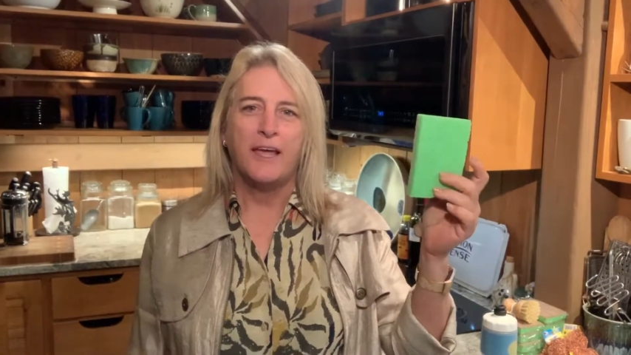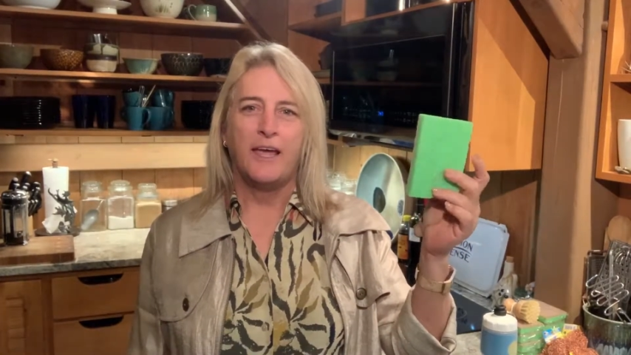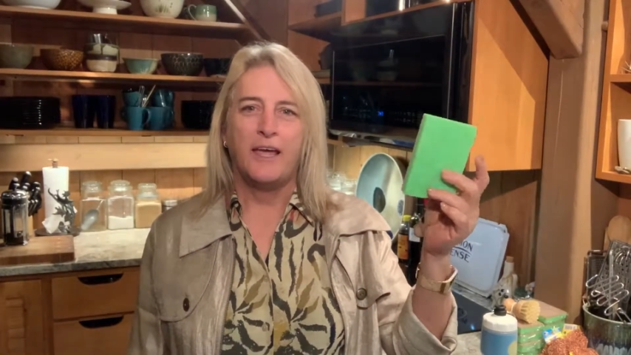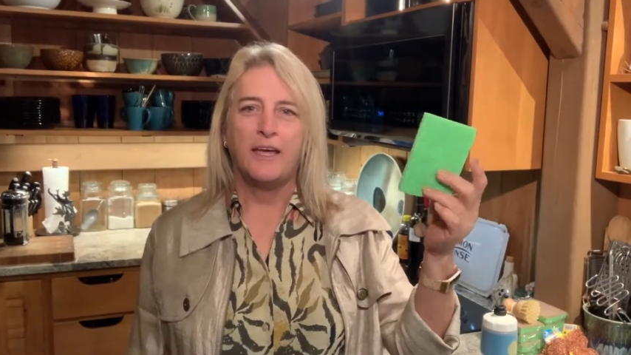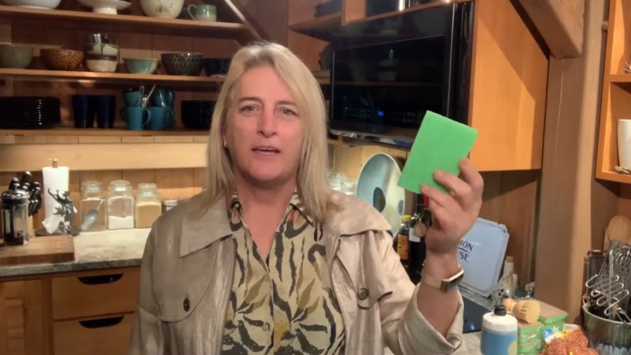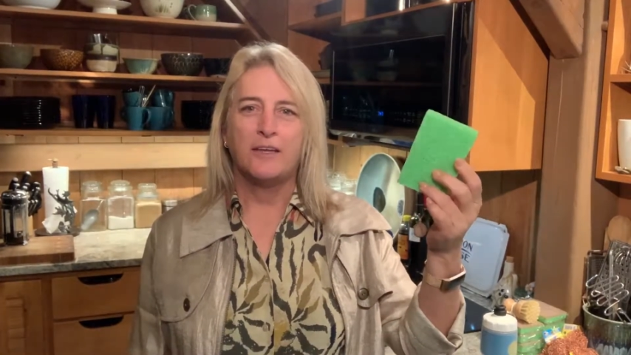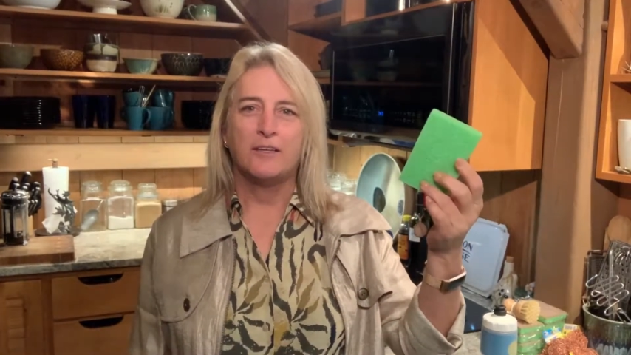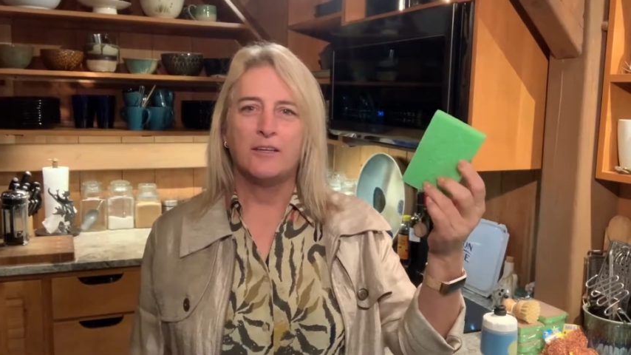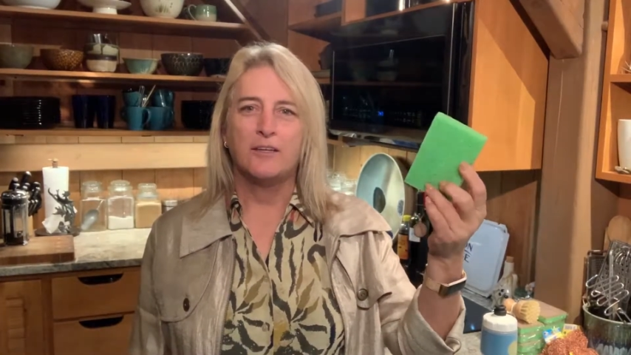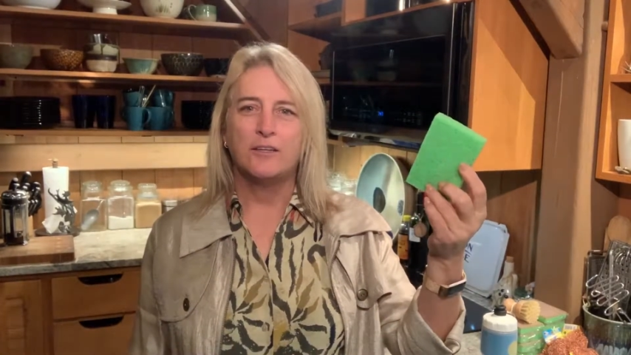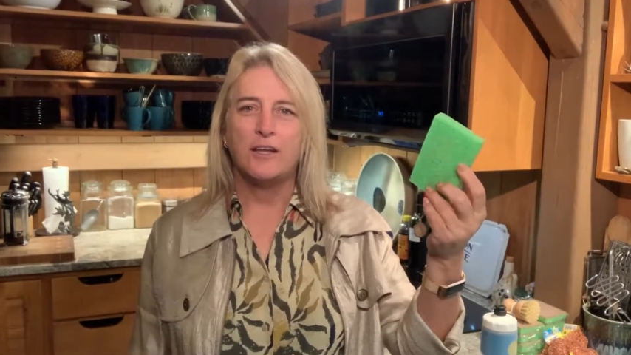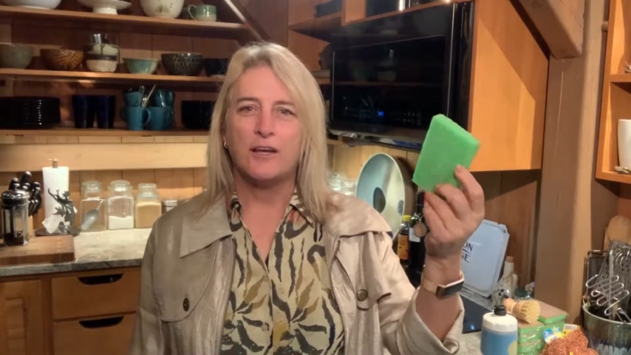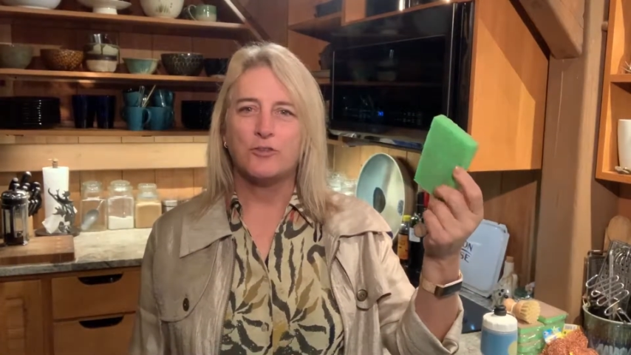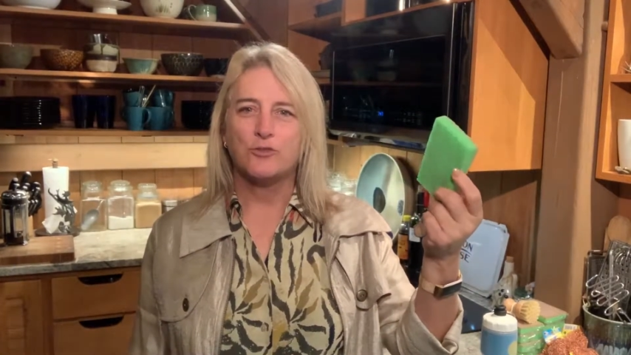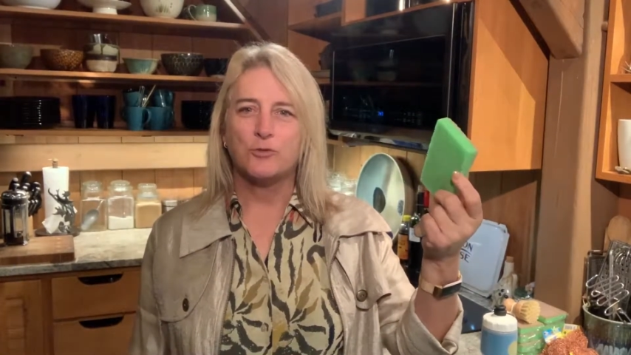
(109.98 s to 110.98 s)
and
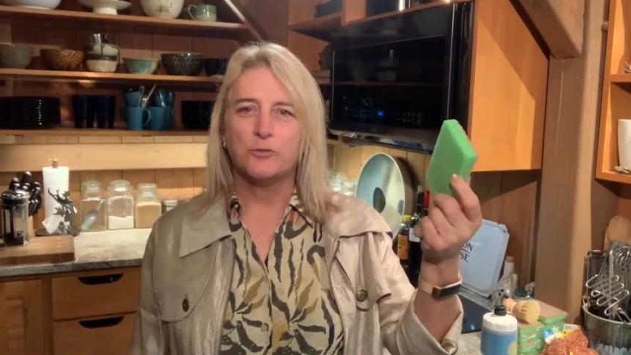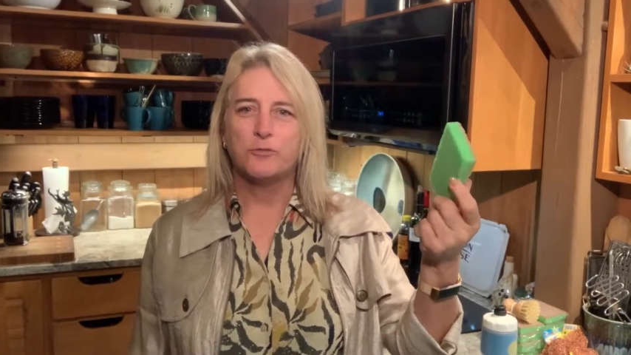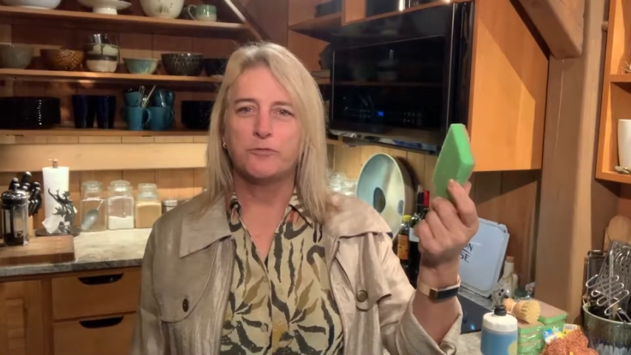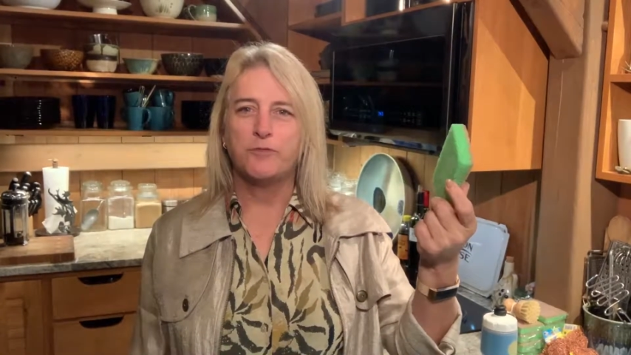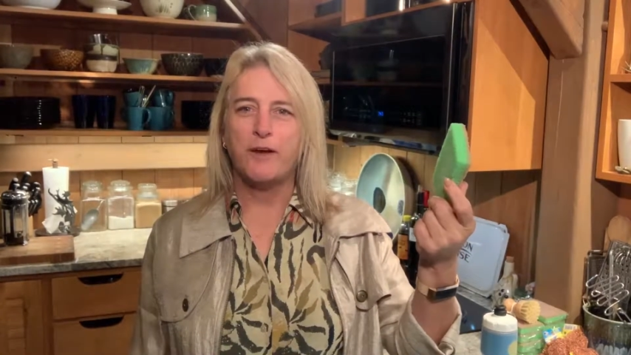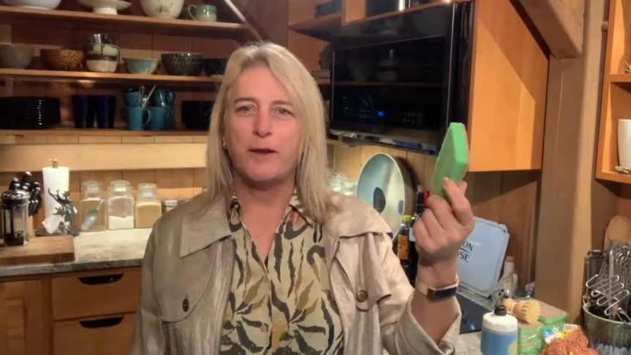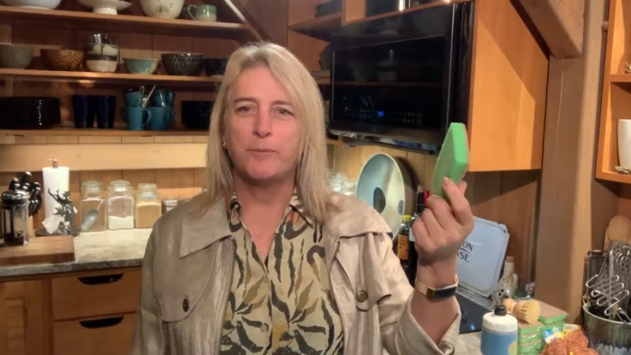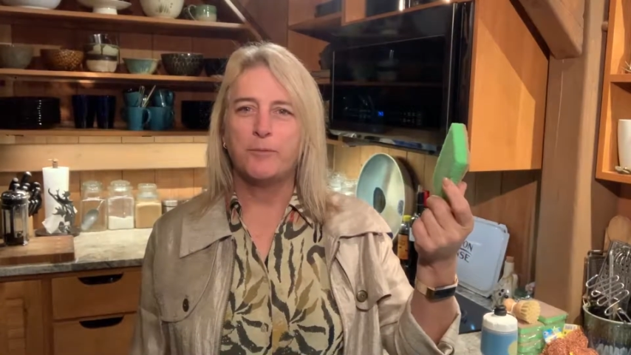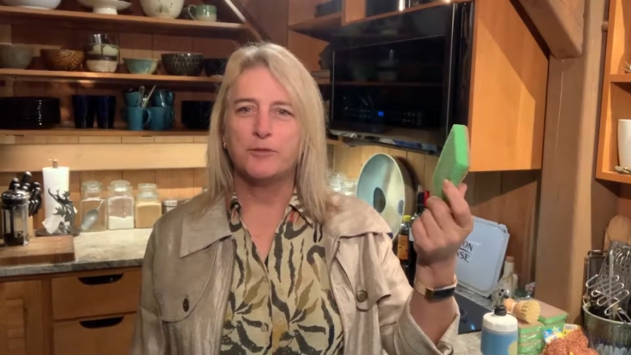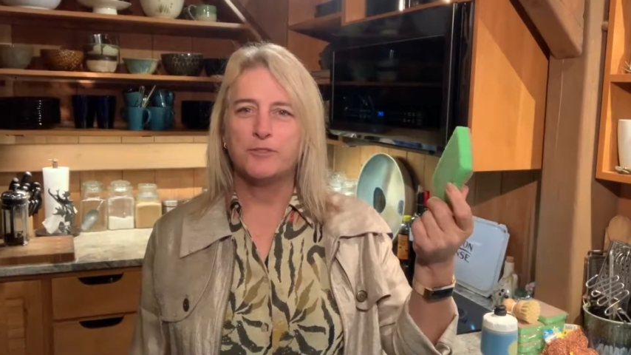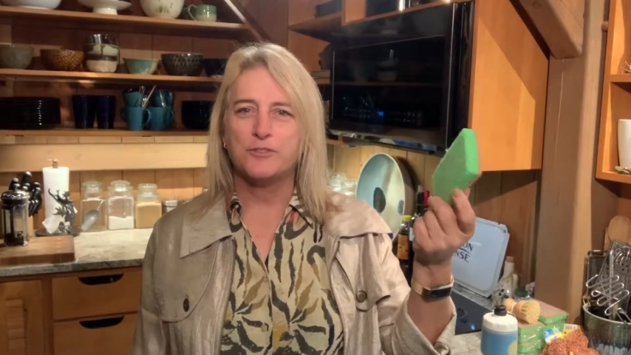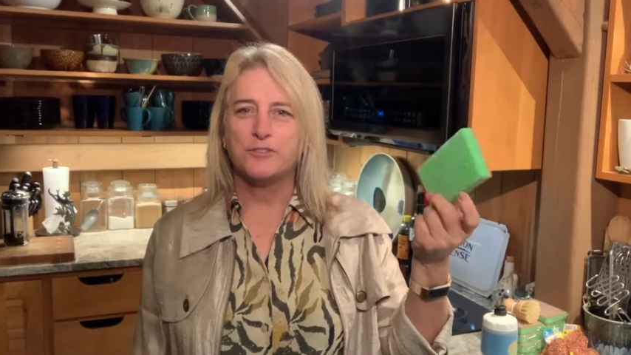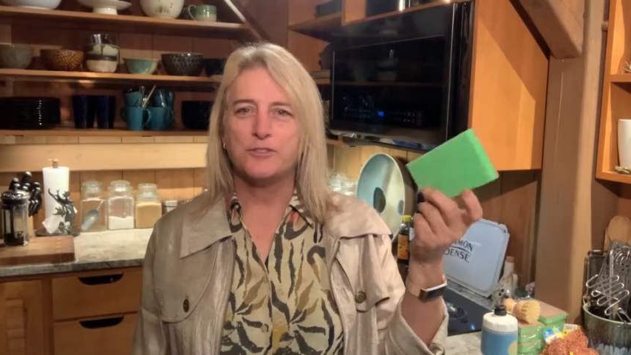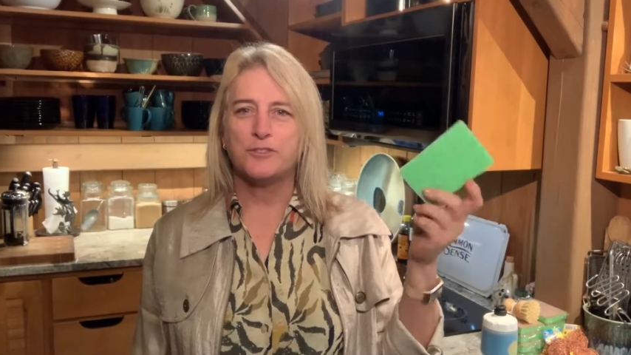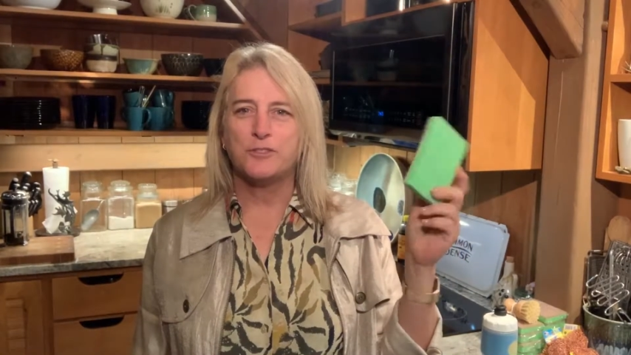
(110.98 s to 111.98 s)
natural
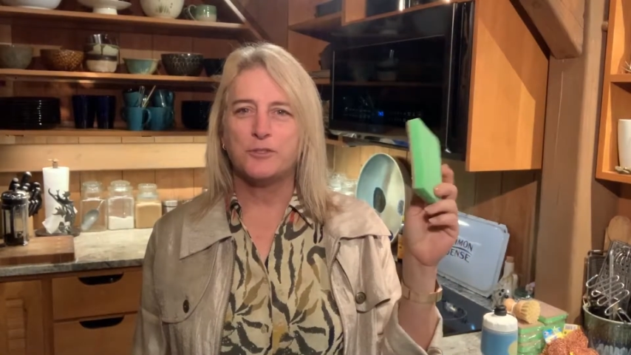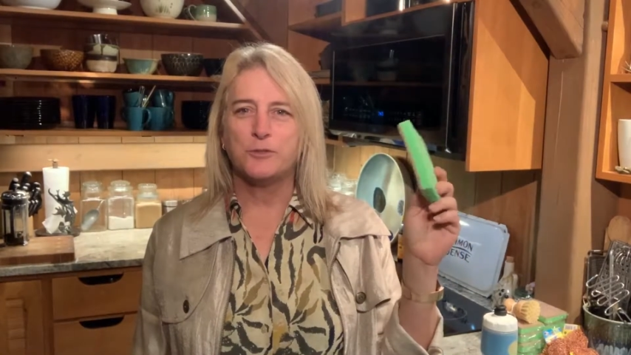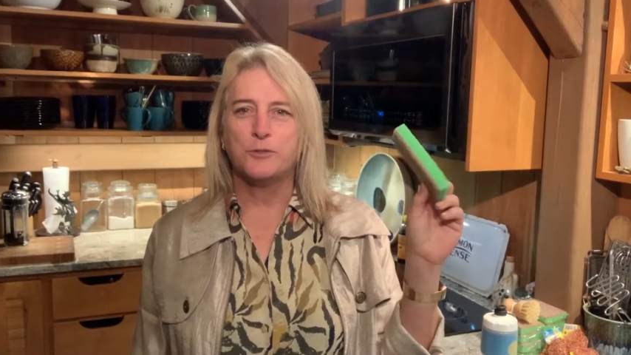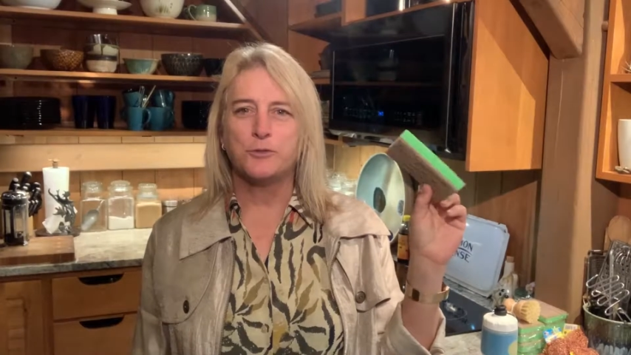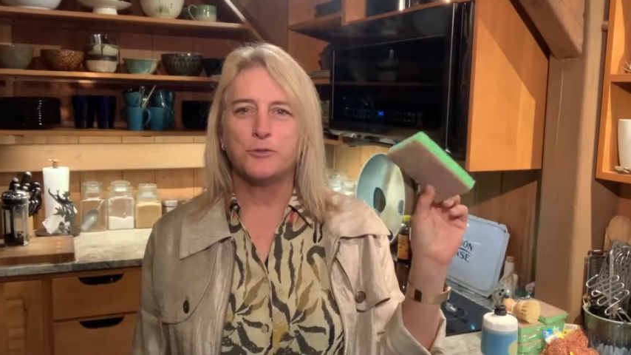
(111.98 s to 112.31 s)
fibers to